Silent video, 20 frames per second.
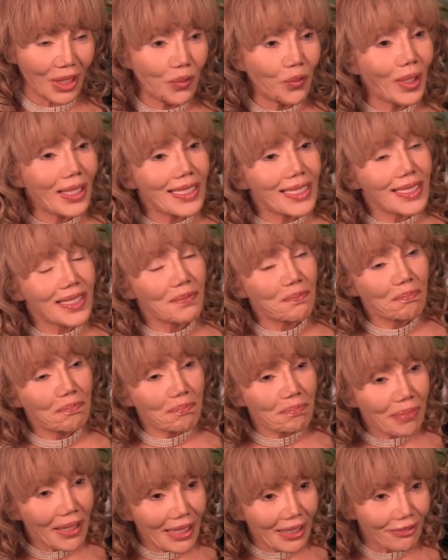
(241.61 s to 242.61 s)
What is the
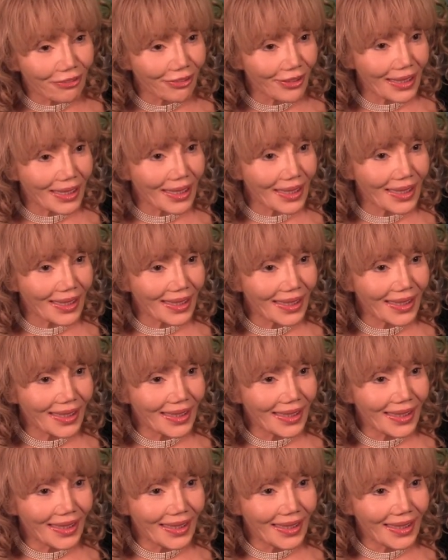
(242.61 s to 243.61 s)
benefit
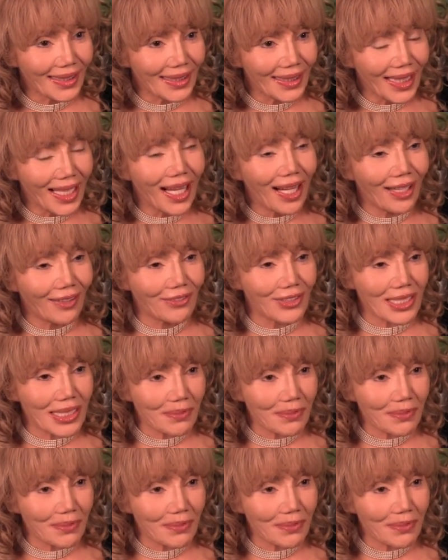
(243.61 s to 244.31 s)
of